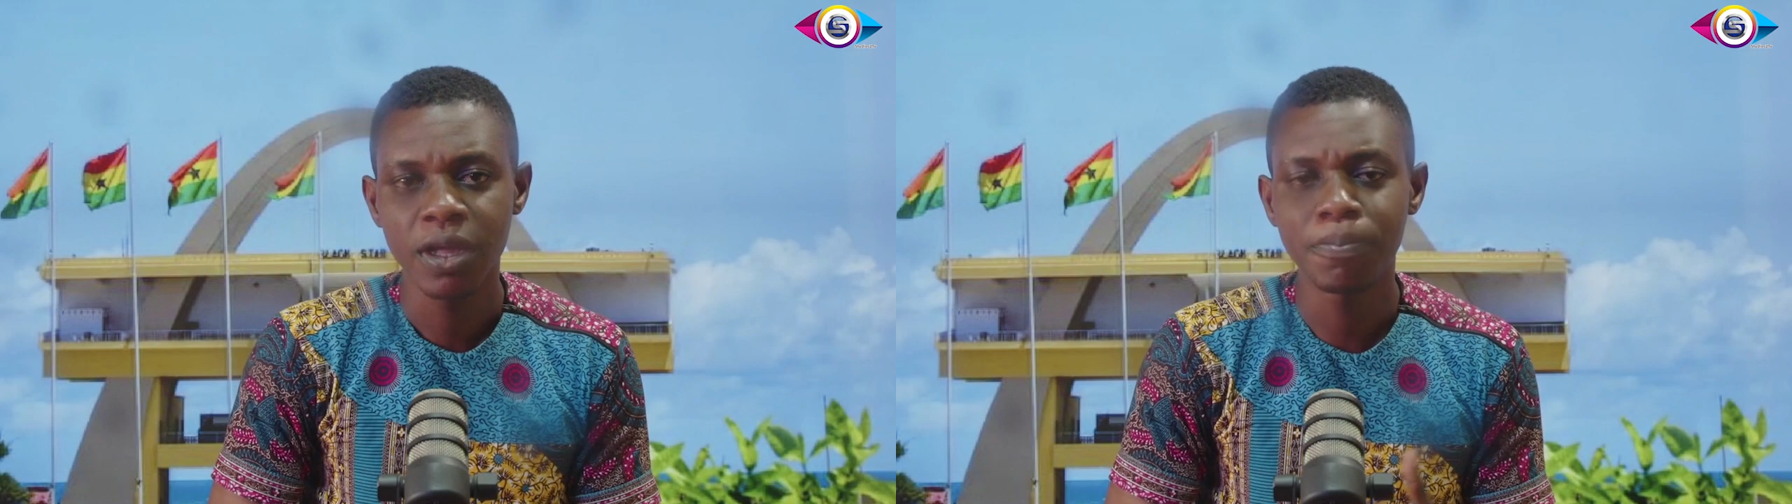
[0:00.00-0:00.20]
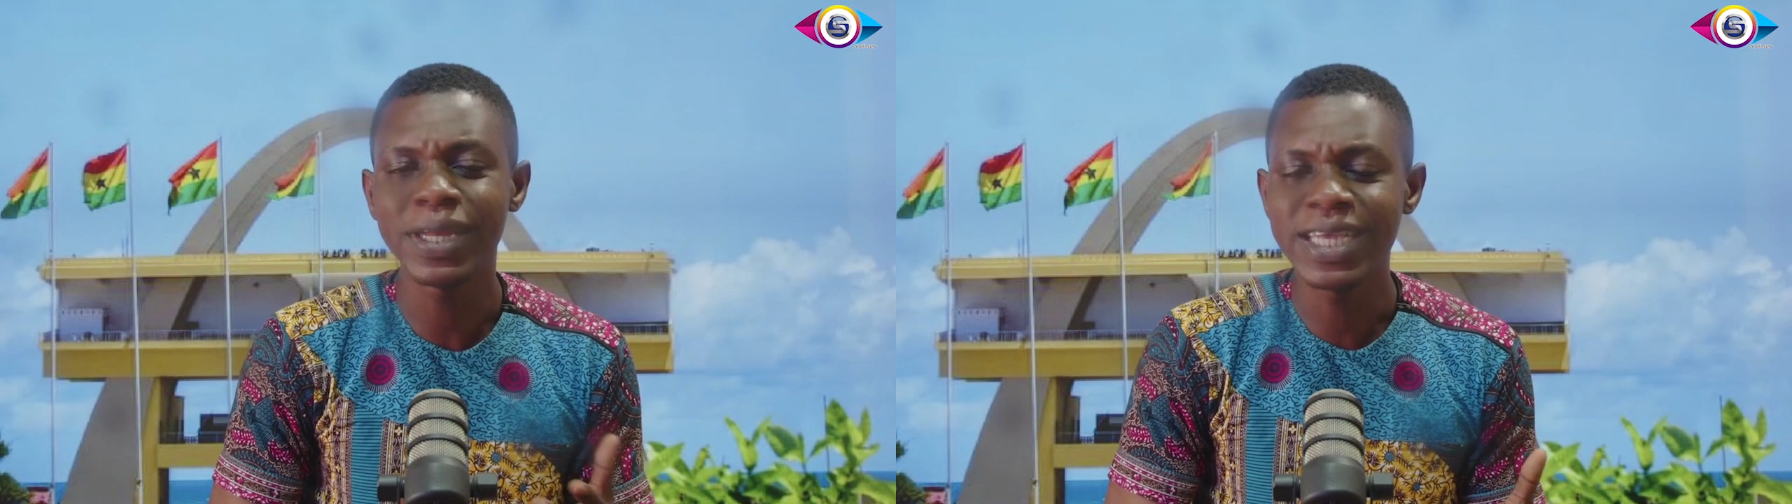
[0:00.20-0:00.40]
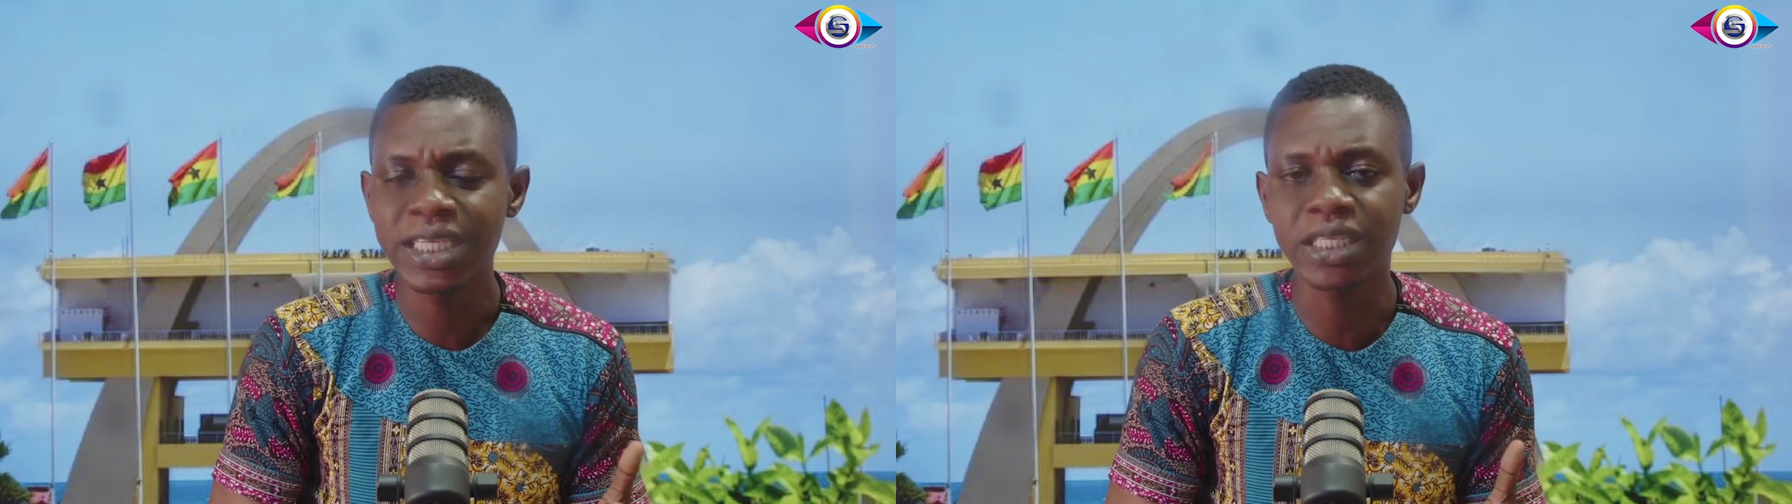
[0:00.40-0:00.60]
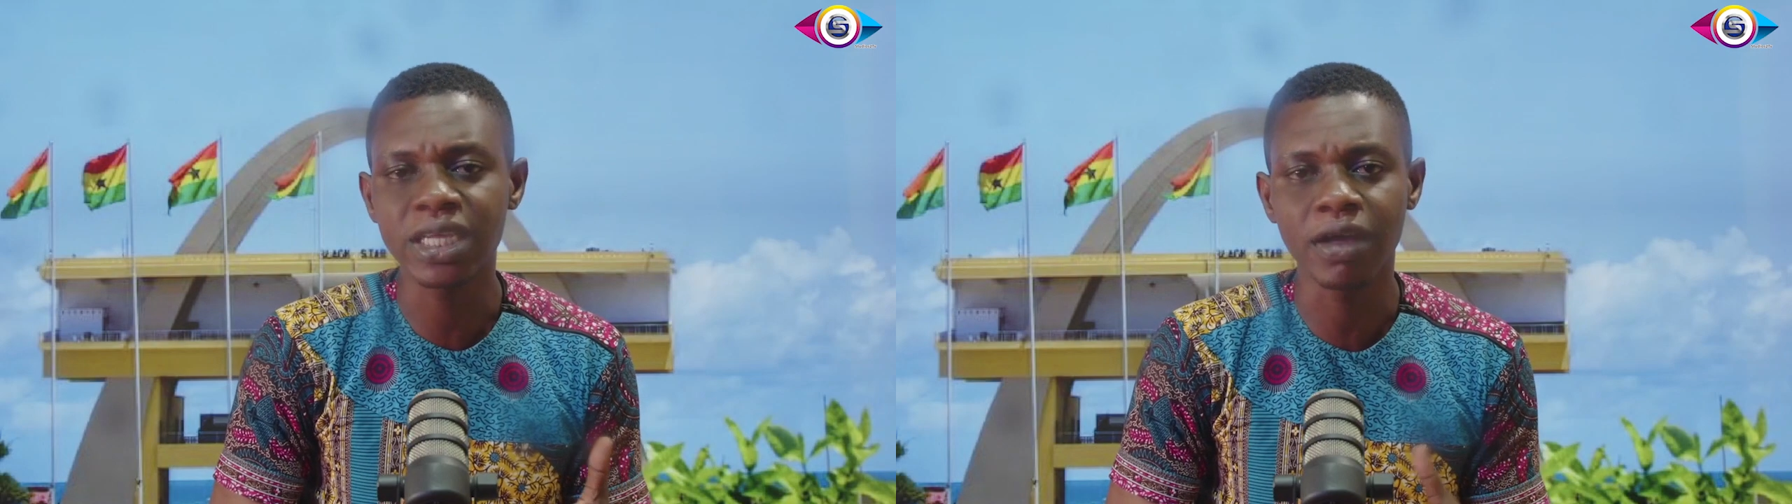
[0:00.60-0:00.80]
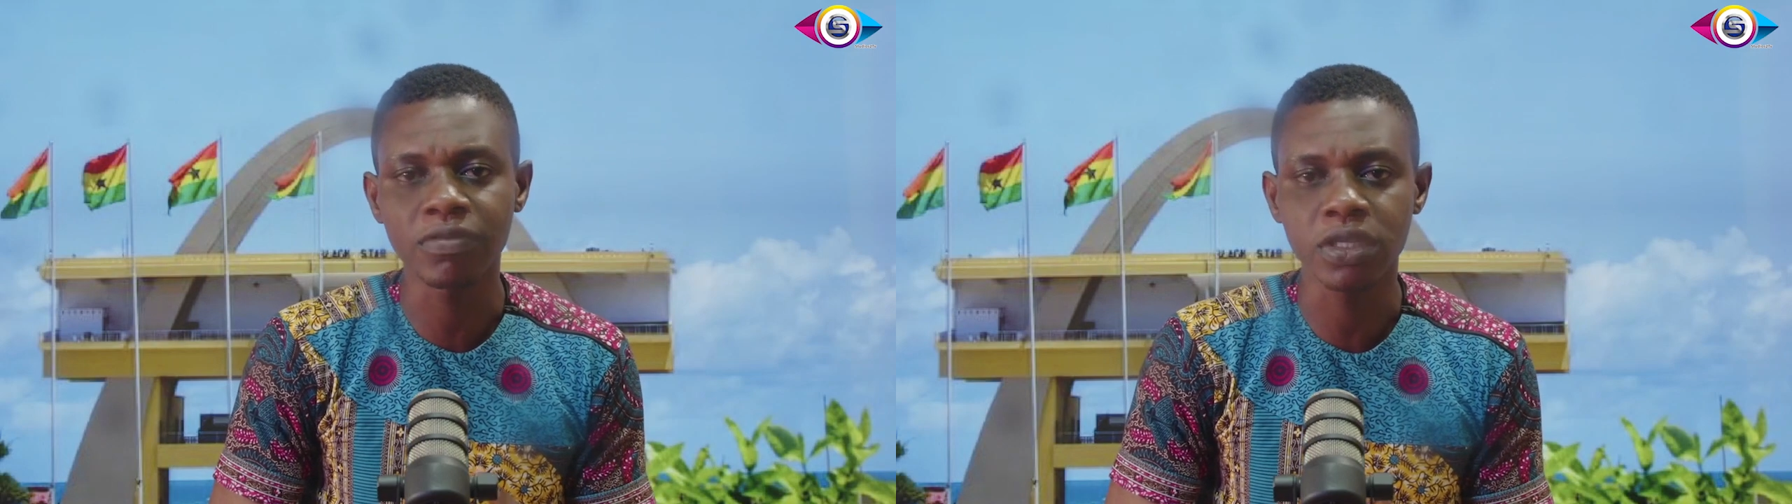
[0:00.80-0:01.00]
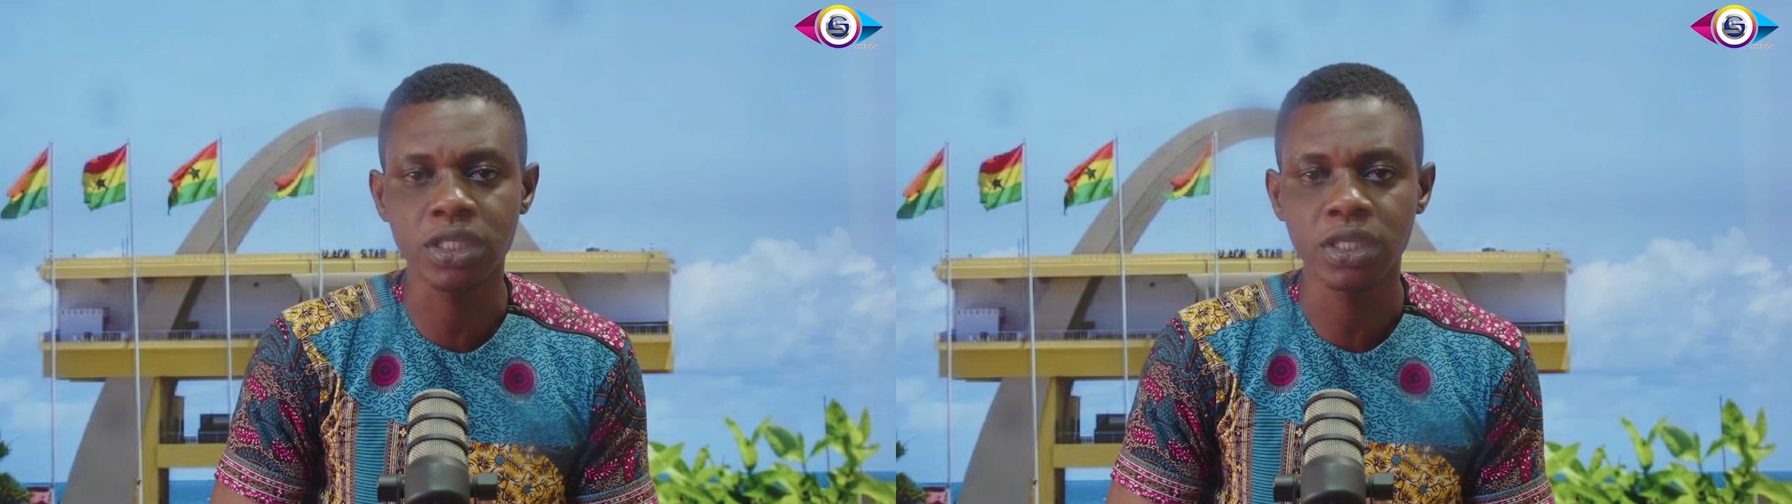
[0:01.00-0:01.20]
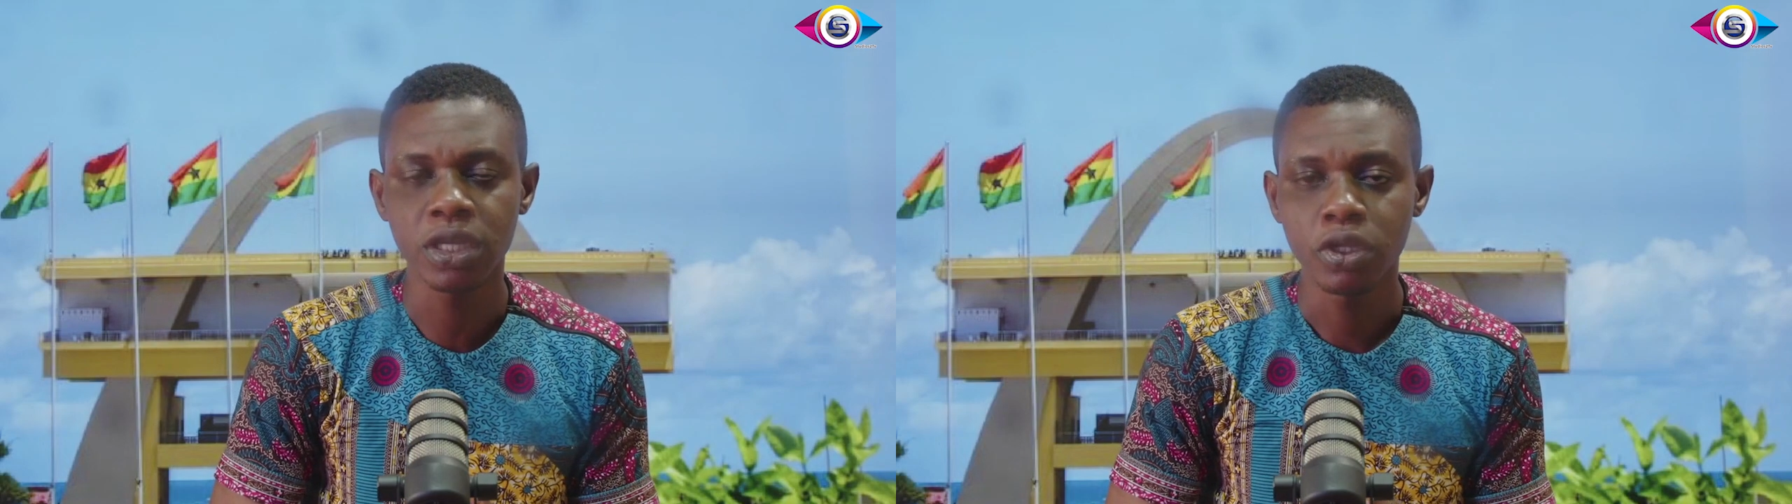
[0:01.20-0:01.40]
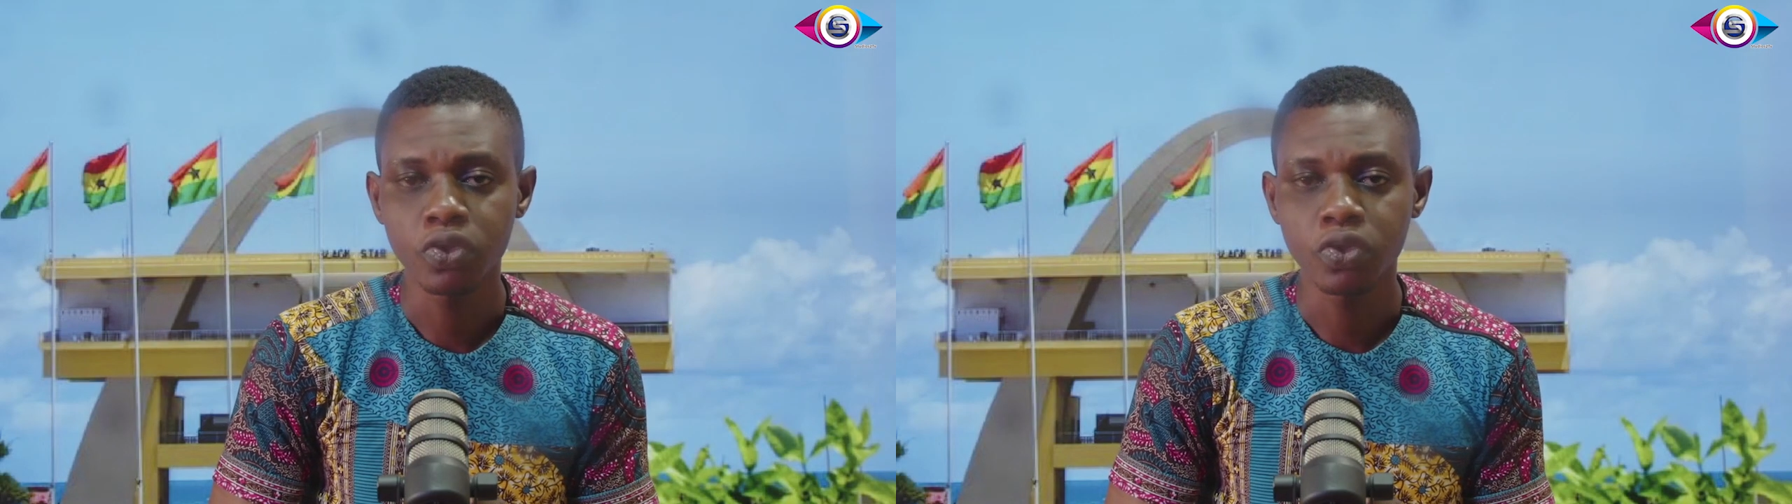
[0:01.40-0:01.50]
police service